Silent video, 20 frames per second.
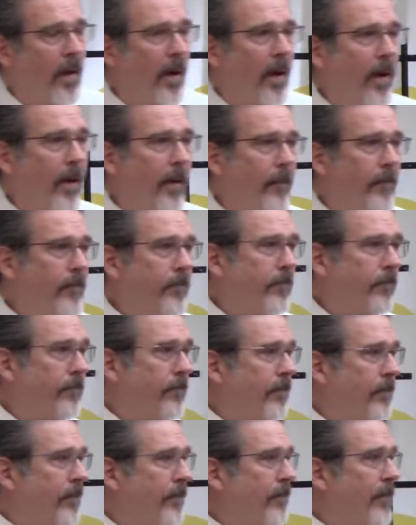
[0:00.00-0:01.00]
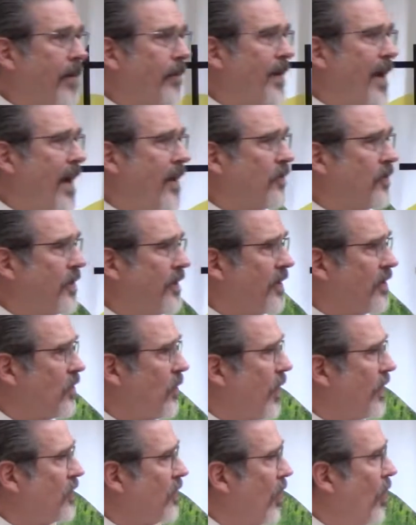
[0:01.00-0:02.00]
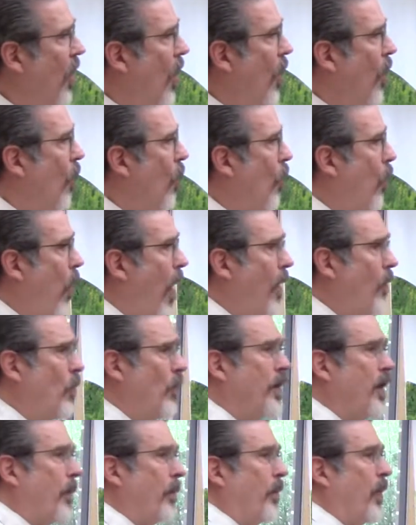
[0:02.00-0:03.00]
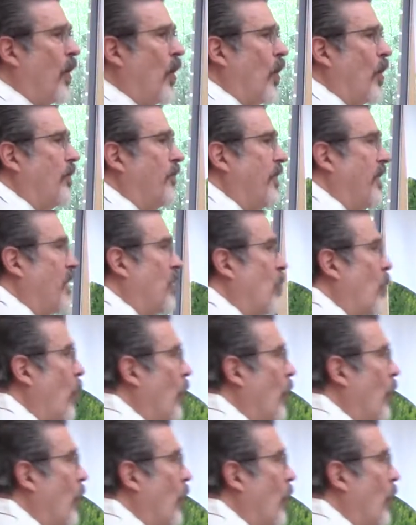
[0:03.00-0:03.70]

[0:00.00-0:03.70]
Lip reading: let me ask you this question. What would a perfect